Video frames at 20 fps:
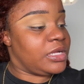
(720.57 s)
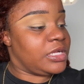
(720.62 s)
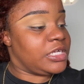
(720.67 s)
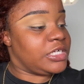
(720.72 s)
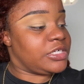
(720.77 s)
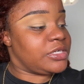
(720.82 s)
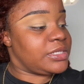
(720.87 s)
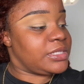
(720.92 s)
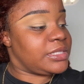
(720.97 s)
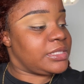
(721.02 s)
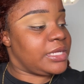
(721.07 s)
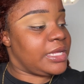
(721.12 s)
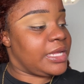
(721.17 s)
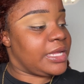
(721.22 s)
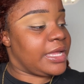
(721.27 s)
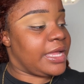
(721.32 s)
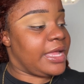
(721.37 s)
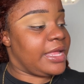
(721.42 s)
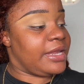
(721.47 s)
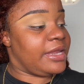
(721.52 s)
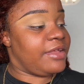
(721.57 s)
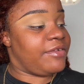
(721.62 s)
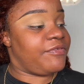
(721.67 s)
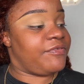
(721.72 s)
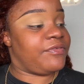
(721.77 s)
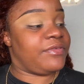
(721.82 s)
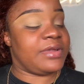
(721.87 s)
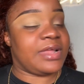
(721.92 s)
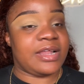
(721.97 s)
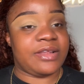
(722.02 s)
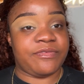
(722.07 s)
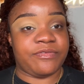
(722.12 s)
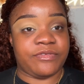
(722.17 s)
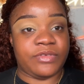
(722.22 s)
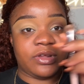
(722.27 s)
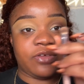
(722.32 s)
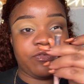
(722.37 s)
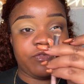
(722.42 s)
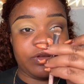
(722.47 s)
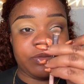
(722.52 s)
just take any flat
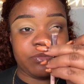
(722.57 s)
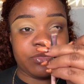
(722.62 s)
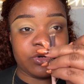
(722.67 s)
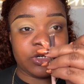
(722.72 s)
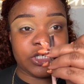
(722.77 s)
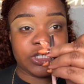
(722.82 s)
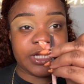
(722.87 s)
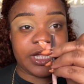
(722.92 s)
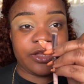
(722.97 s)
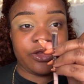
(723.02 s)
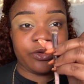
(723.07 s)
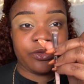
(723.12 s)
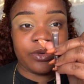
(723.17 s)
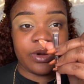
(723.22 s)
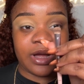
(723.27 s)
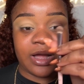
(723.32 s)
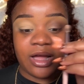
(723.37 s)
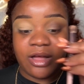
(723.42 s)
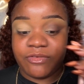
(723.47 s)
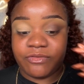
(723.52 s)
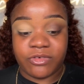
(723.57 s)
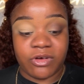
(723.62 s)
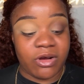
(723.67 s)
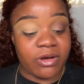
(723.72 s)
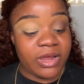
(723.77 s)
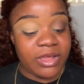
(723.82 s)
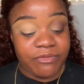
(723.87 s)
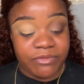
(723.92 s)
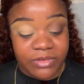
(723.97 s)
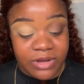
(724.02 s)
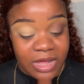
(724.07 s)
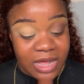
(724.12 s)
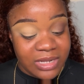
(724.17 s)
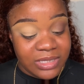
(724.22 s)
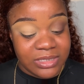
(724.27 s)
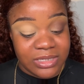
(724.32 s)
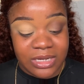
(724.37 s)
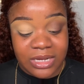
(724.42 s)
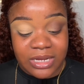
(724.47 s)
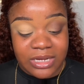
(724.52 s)
fluffy brush that you have, or if
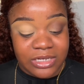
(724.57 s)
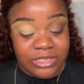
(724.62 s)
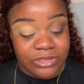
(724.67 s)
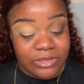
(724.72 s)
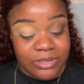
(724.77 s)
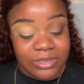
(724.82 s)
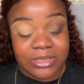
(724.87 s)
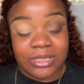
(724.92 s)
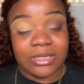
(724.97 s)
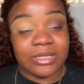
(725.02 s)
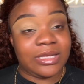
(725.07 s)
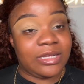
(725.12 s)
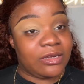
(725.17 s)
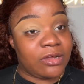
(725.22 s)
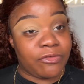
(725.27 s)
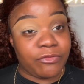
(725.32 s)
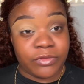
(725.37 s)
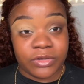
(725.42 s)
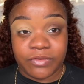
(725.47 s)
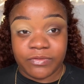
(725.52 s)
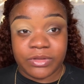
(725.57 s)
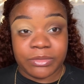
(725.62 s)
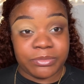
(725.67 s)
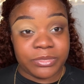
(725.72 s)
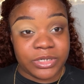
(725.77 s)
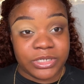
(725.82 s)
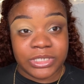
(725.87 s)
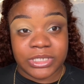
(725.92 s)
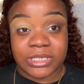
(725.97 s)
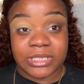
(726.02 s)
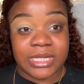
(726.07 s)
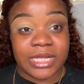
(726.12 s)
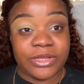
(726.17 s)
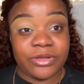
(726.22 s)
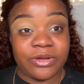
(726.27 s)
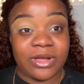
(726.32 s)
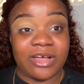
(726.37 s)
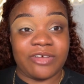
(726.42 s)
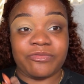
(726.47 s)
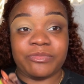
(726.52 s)
not, just clean off one of the brushes that you
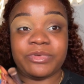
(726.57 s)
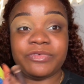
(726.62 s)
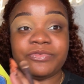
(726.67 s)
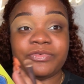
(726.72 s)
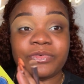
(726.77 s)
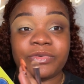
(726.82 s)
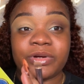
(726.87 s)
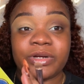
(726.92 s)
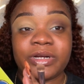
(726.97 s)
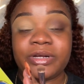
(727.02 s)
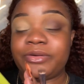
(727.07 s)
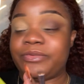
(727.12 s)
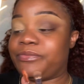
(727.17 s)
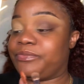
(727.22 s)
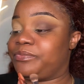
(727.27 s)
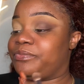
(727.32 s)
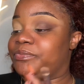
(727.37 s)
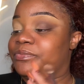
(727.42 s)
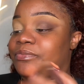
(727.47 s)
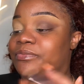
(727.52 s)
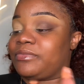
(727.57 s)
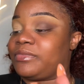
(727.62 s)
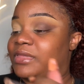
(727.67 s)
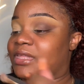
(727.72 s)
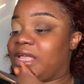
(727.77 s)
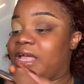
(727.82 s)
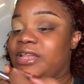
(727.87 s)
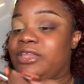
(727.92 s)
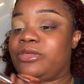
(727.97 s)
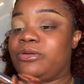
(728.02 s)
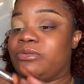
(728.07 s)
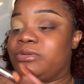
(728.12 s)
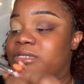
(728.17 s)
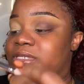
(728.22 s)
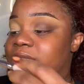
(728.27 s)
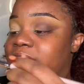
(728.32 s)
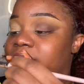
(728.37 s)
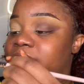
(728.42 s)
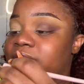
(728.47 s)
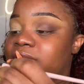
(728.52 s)
have before and use
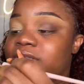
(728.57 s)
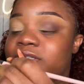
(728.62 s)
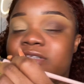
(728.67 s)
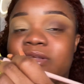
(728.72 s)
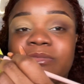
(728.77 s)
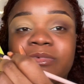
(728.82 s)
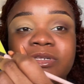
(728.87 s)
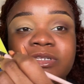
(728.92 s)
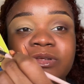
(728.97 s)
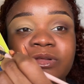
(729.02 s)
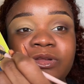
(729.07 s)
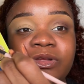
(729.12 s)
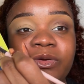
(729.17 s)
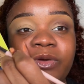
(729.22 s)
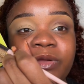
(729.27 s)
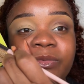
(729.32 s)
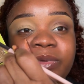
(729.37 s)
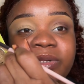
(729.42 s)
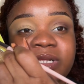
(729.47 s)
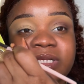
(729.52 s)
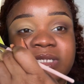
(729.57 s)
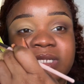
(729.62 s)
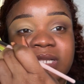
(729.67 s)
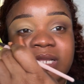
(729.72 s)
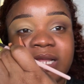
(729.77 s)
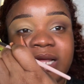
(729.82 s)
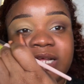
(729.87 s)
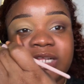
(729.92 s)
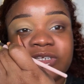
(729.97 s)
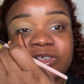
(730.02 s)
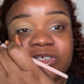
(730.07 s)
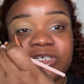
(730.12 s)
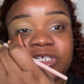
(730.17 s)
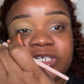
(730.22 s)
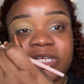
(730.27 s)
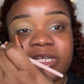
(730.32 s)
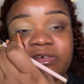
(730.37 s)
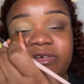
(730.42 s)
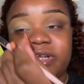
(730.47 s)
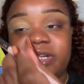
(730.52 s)
it. So I'm just going to go in with this lighter
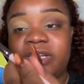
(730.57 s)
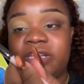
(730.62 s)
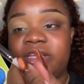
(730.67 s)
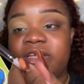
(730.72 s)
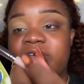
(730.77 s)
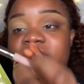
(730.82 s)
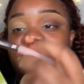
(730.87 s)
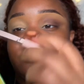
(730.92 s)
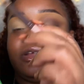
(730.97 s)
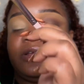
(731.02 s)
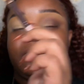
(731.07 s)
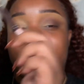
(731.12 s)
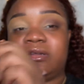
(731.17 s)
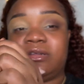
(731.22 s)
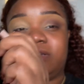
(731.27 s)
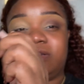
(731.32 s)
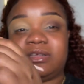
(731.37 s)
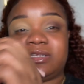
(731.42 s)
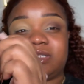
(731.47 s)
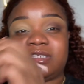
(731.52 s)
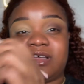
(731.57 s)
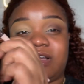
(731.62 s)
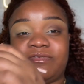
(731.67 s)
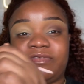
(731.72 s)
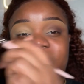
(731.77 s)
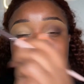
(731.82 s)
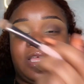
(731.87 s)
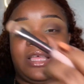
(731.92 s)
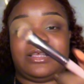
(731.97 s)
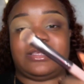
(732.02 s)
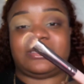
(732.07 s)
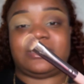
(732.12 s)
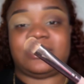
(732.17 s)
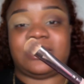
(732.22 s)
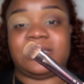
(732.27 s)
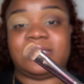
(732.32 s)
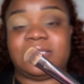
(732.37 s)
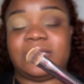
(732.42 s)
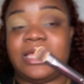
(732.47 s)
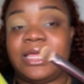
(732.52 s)
shade right here, dust off the excess.